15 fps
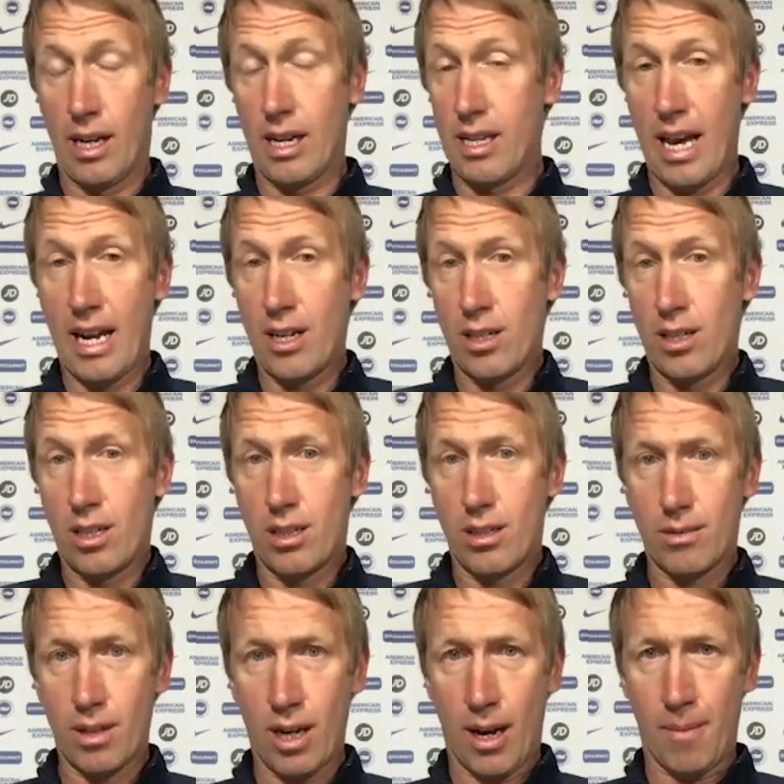And in the end,
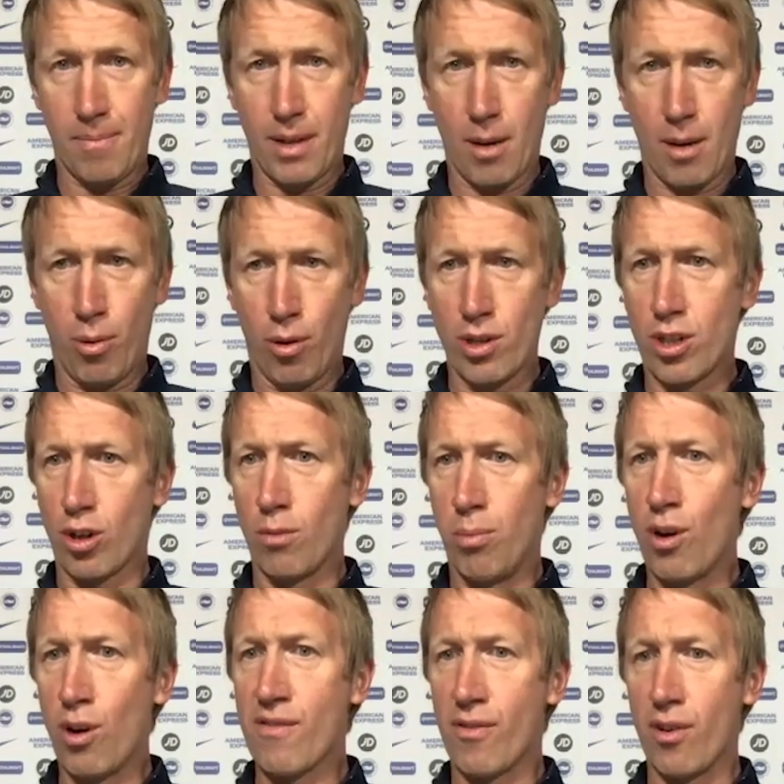a point's a good
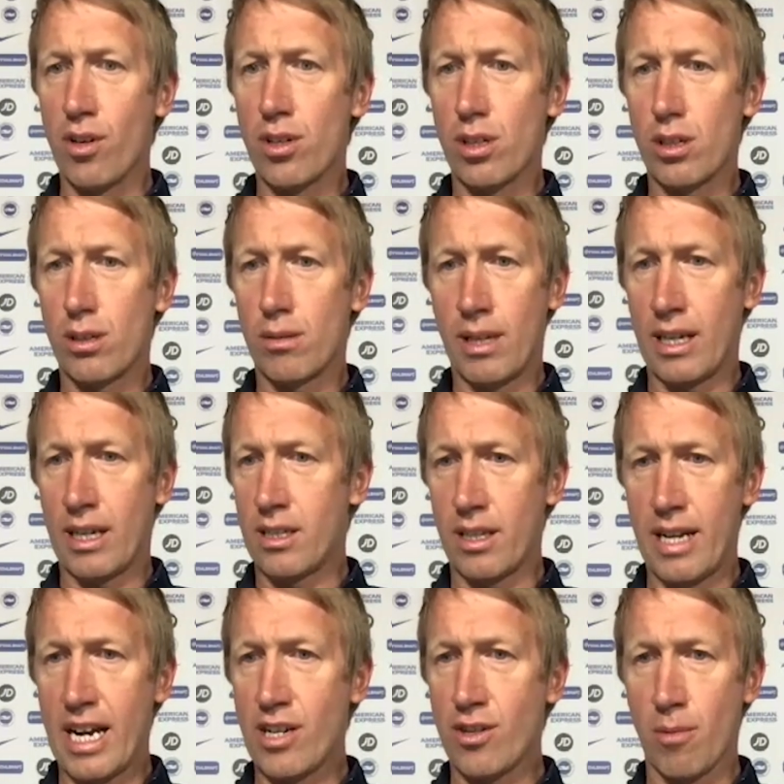point for us. And that's the
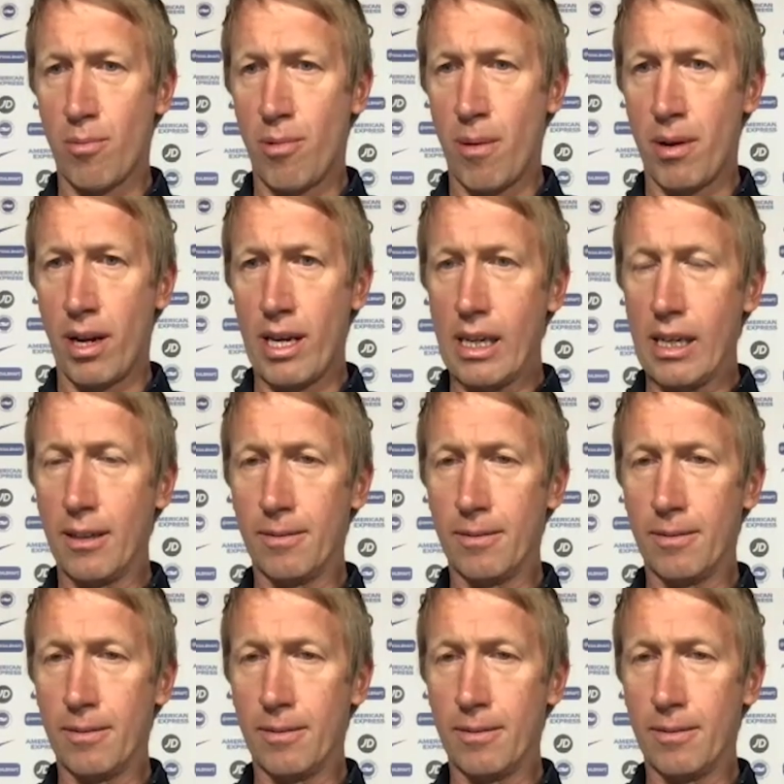nature of the Premier League.